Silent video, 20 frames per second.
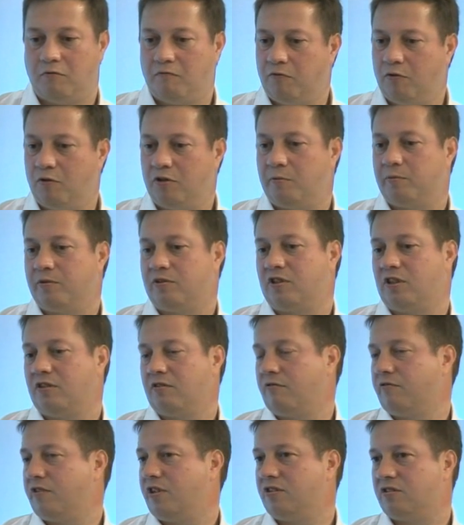
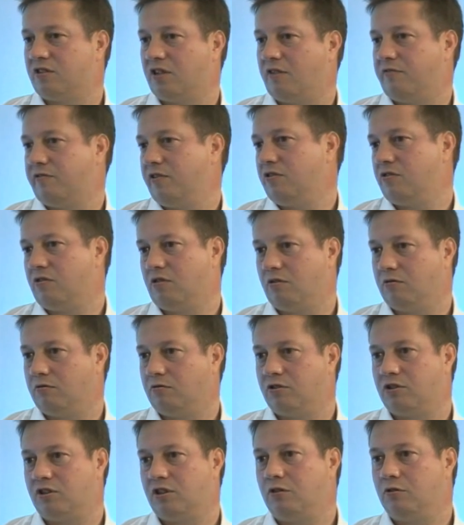40% of this stuff is
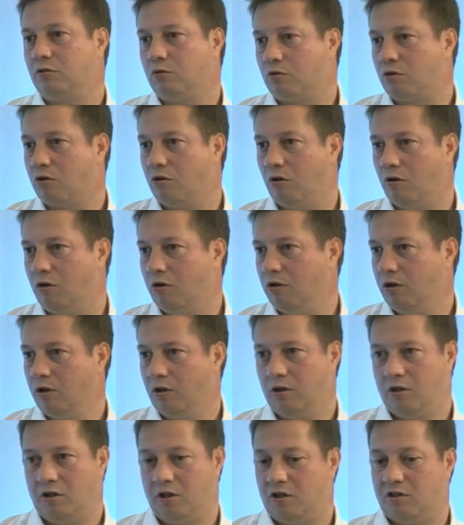on single core.
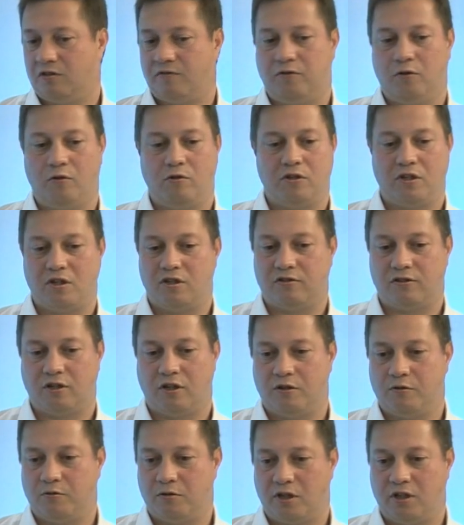It's 4 years
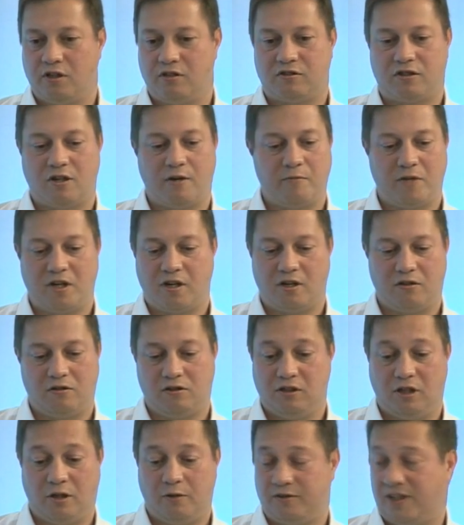old. It's coming,
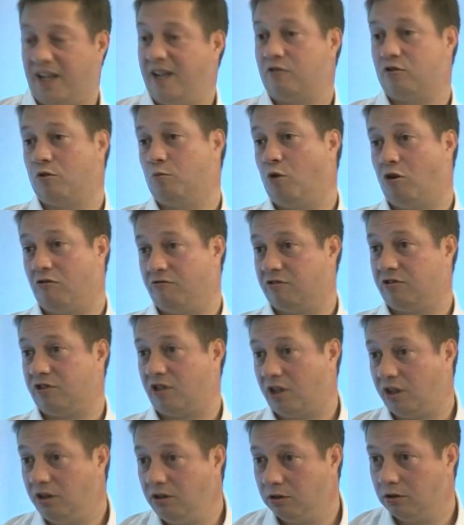it's out of
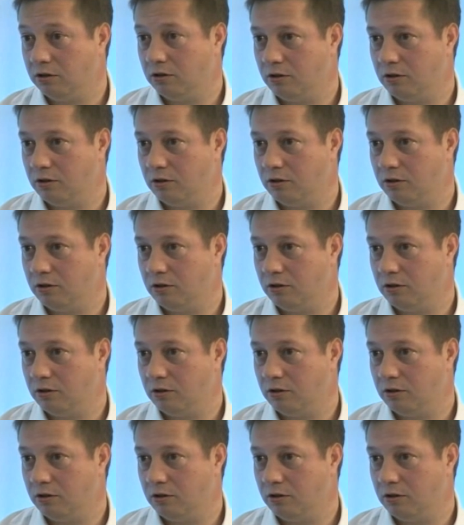warranty,